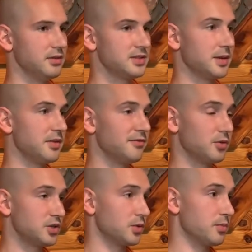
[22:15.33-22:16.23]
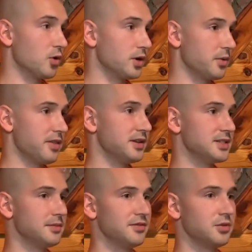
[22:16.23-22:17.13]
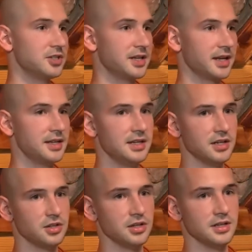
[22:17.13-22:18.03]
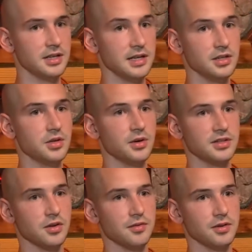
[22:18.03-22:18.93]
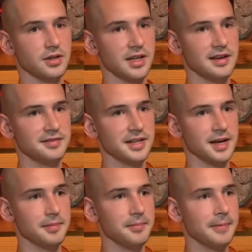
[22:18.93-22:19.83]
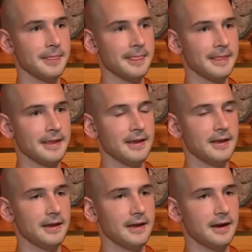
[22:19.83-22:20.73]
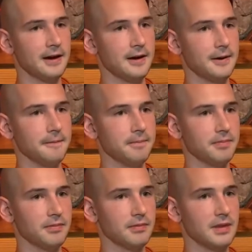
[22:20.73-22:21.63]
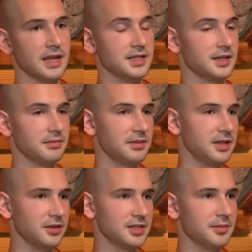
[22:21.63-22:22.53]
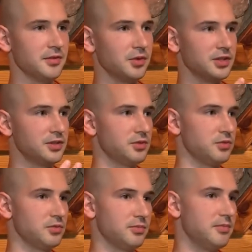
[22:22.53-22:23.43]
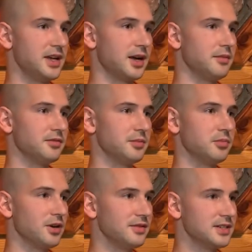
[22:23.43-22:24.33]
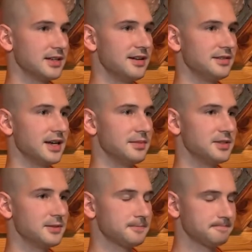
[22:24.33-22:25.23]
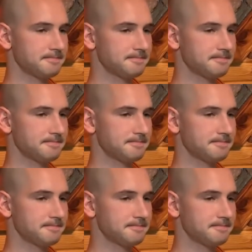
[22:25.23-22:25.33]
some of which we're born with and some of which get conditioned into us over a lifetime. And some of which may come from previous lifetimes.